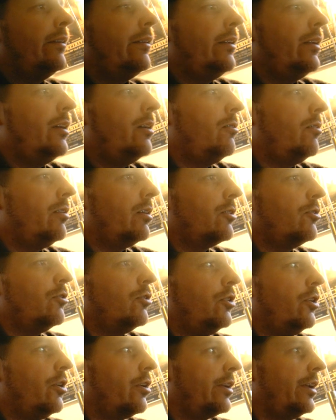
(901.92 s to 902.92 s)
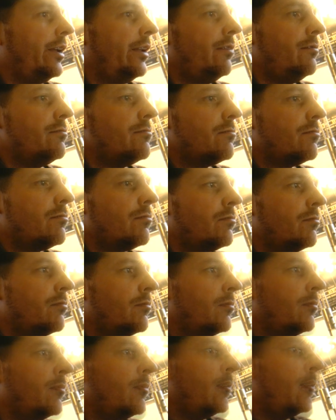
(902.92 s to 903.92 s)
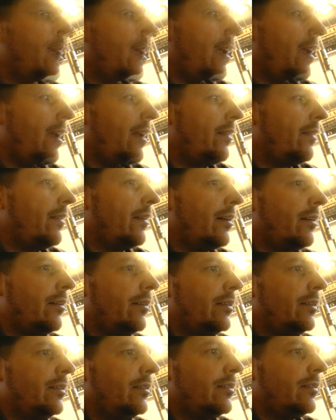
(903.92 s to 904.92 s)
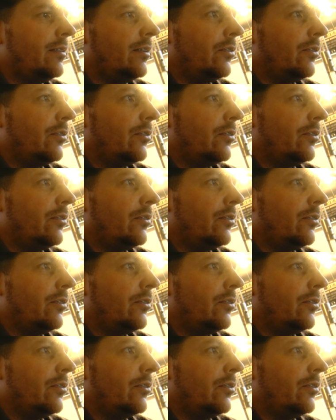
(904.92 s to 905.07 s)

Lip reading: Now I could log in, and there is